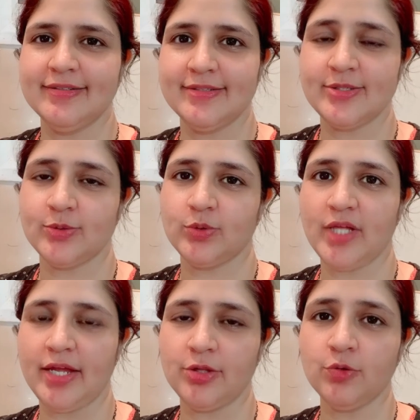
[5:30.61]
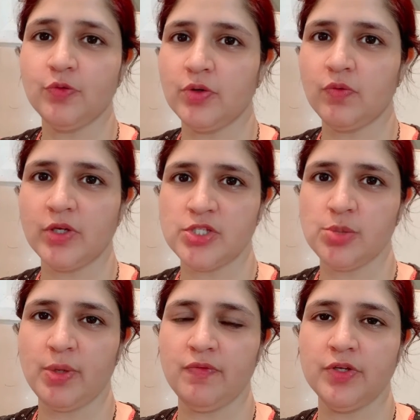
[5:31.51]
So thank you for watching
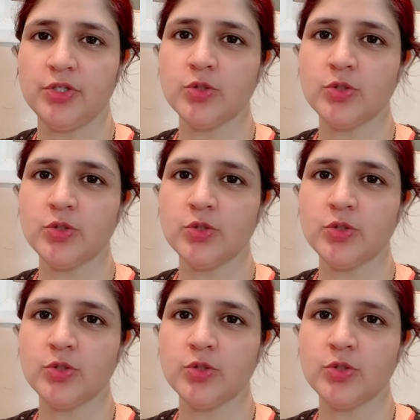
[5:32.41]
my video.